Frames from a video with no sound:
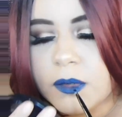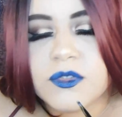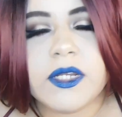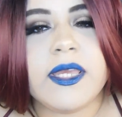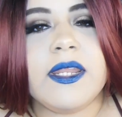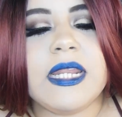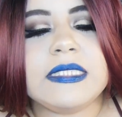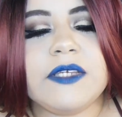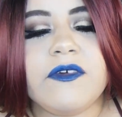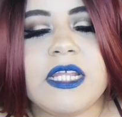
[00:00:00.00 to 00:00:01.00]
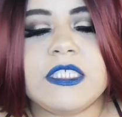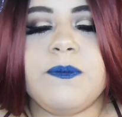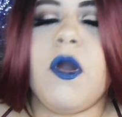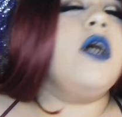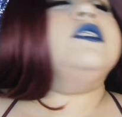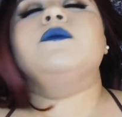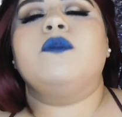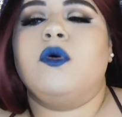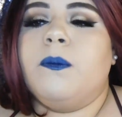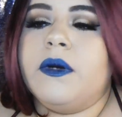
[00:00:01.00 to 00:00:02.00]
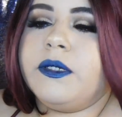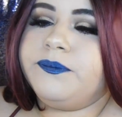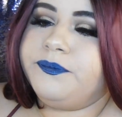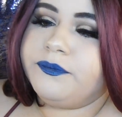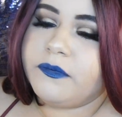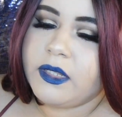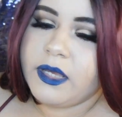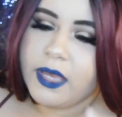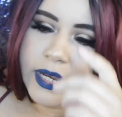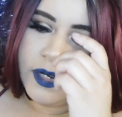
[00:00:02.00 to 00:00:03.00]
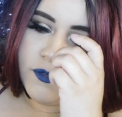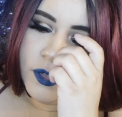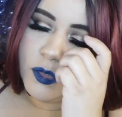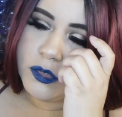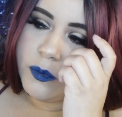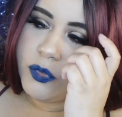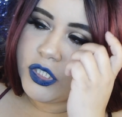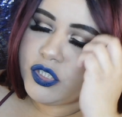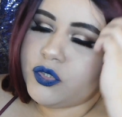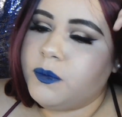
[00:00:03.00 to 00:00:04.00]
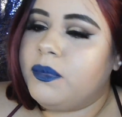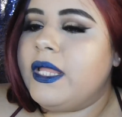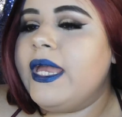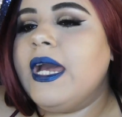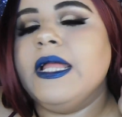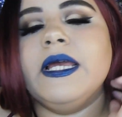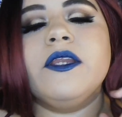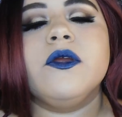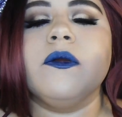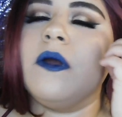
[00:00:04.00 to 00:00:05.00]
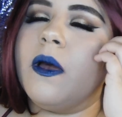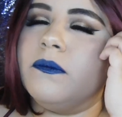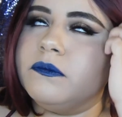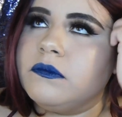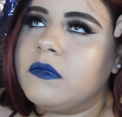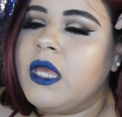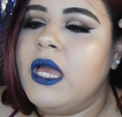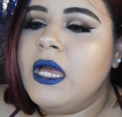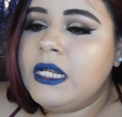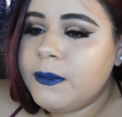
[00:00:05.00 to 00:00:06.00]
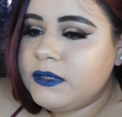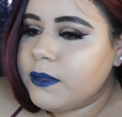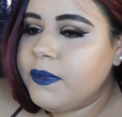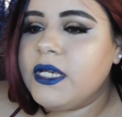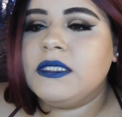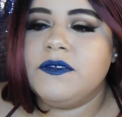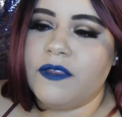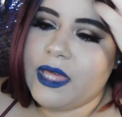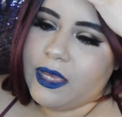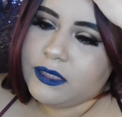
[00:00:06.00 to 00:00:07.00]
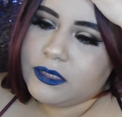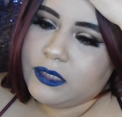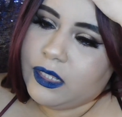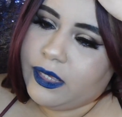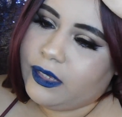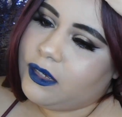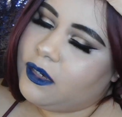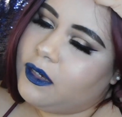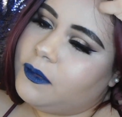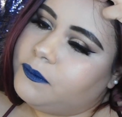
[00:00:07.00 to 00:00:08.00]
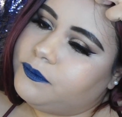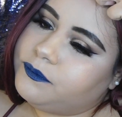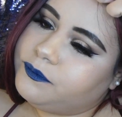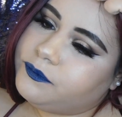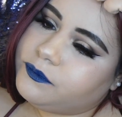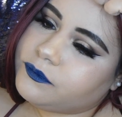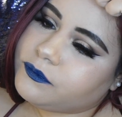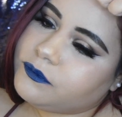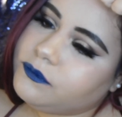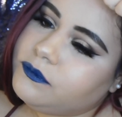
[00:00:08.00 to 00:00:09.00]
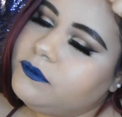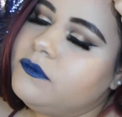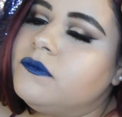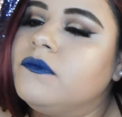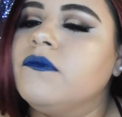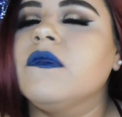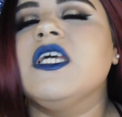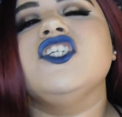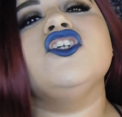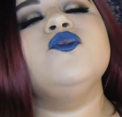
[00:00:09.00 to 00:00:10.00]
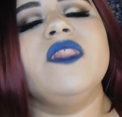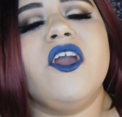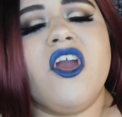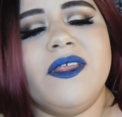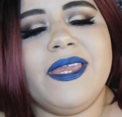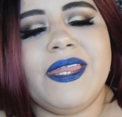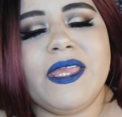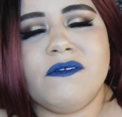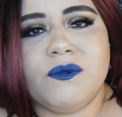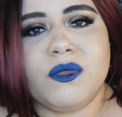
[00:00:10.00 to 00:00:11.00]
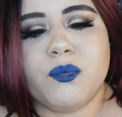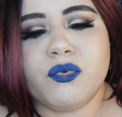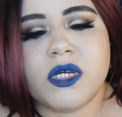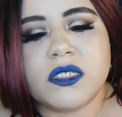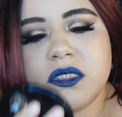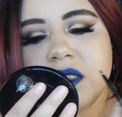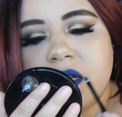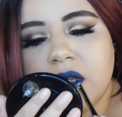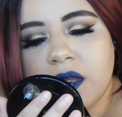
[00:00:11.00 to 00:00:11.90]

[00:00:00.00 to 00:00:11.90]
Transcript: I'm trying to get it as even as possible, but I never use a brush to apply eyeliner, um, lipstick, because of that. Like, um, it's just really hard to get it even with a brush.